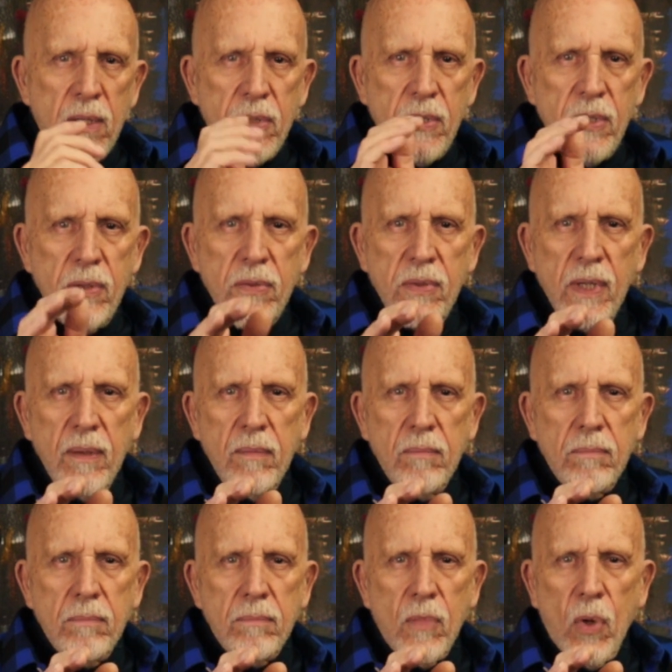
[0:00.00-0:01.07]

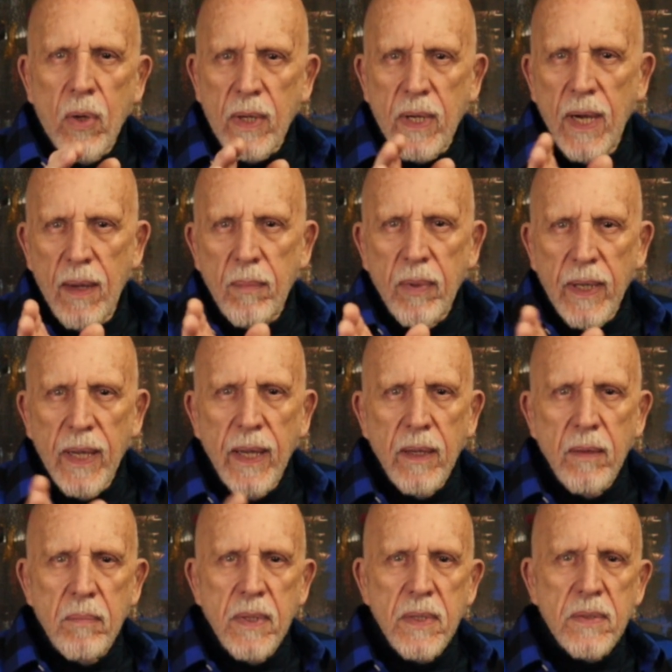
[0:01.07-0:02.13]
Choosing more
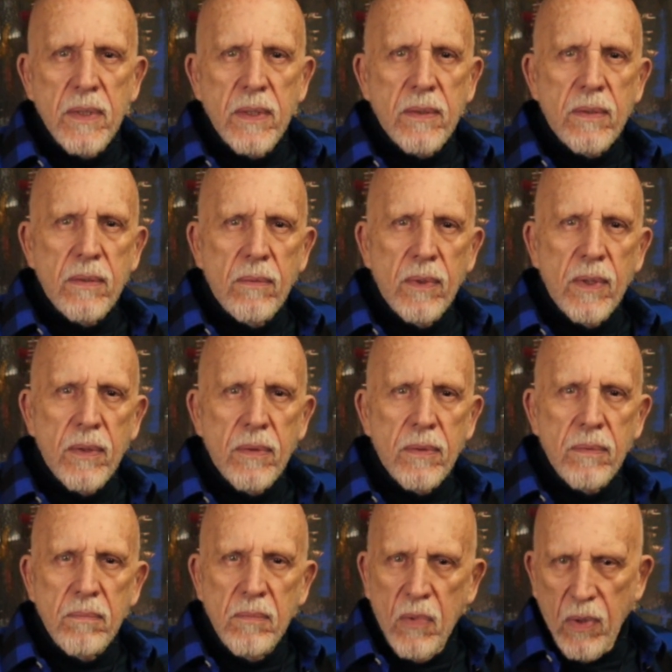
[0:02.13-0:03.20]
complicated business with
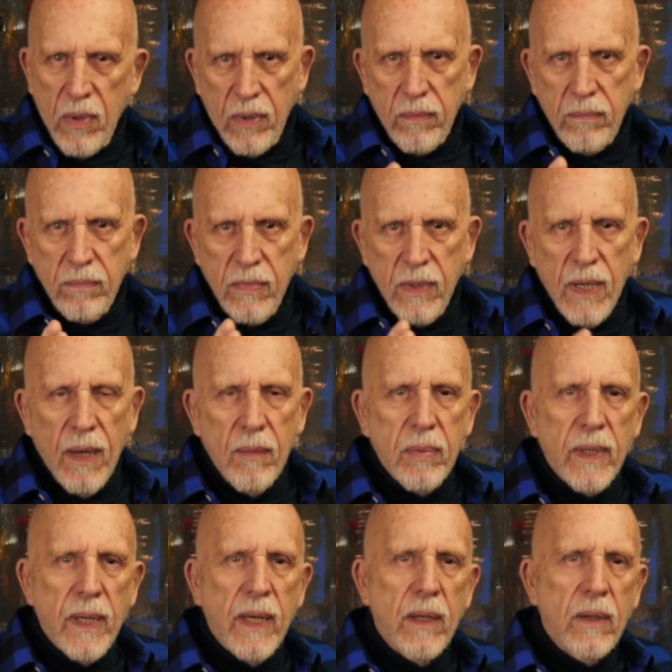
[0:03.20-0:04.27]
more
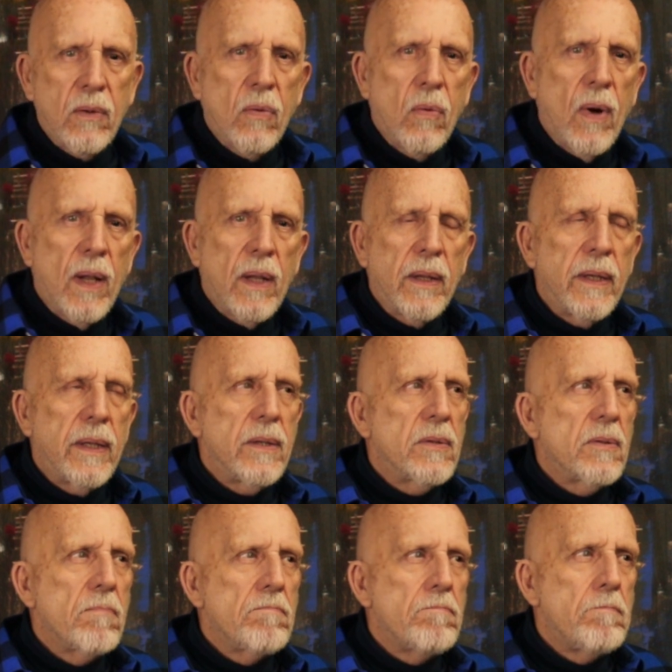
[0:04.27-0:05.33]
complicated qualities.
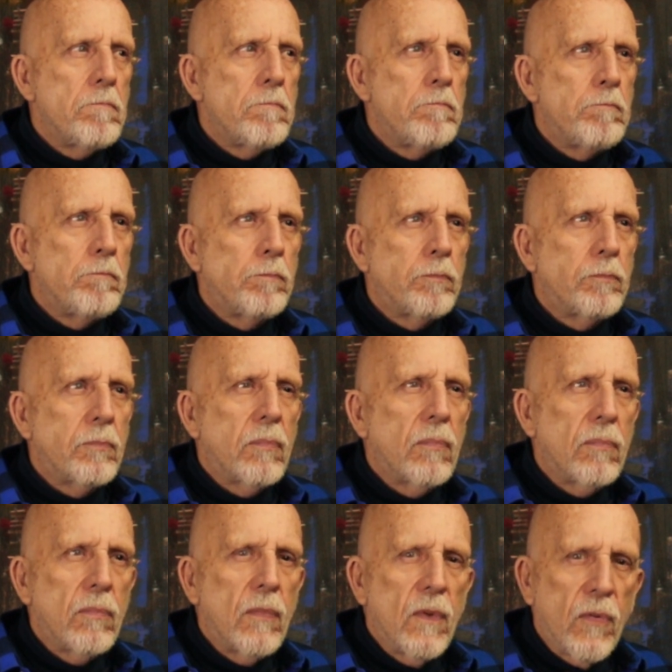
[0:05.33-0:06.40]

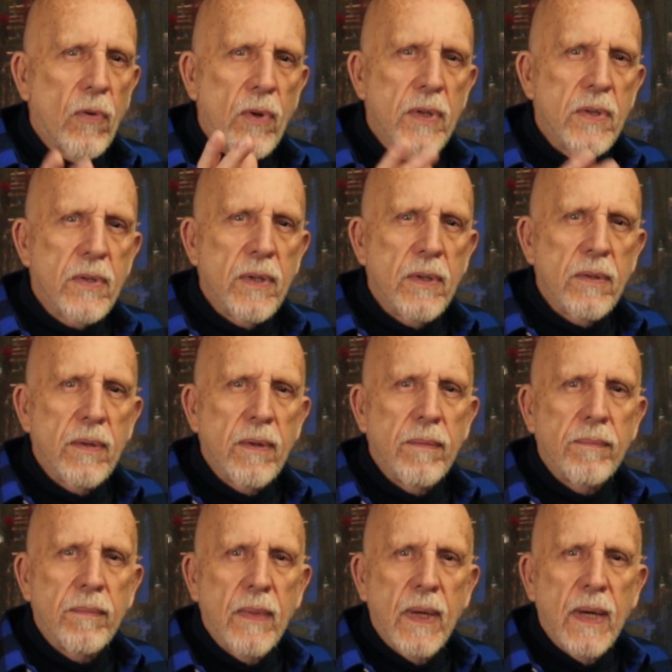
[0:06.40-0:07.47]
For instance,
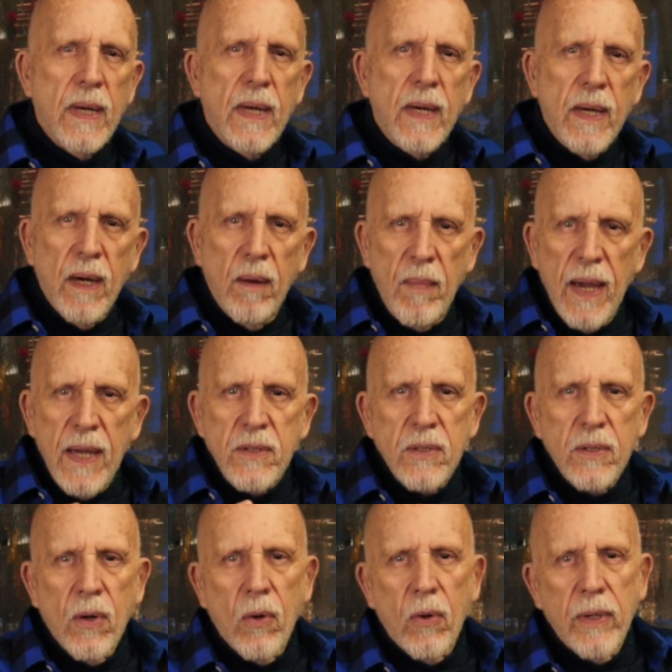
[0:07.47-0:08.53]

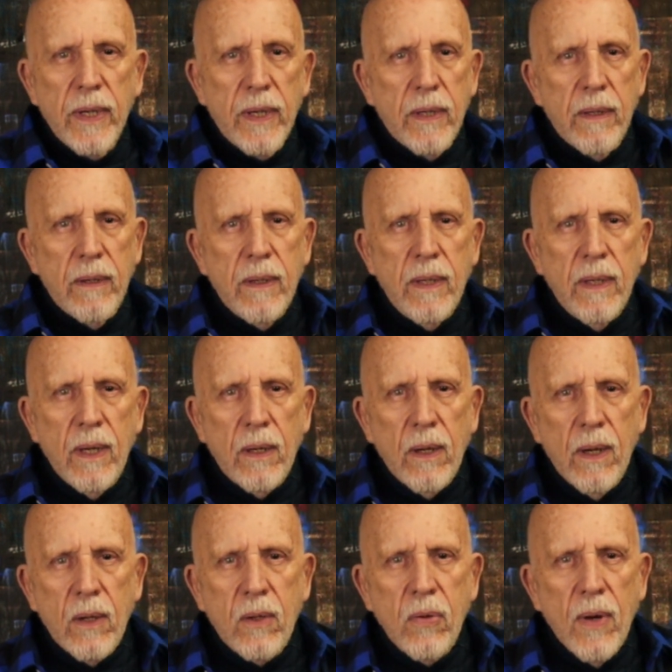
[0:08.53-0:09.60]
imagine holding a
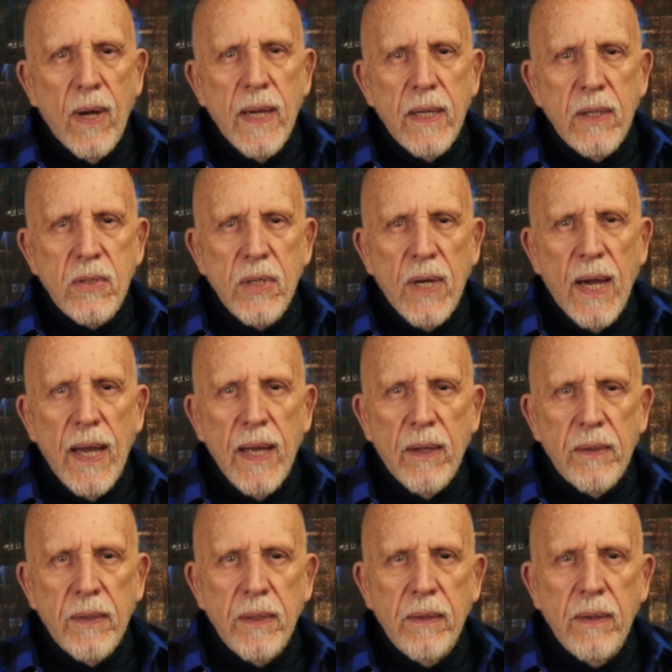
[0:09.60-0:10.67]
crying
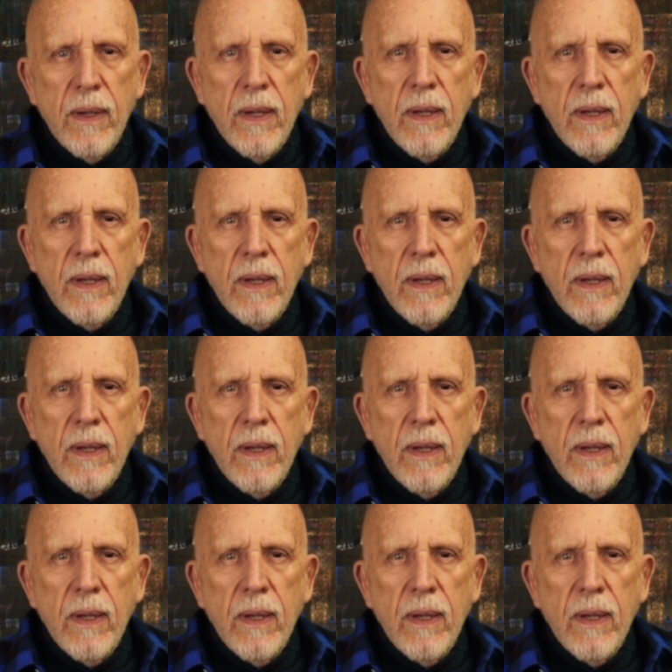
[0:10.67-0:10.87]
child and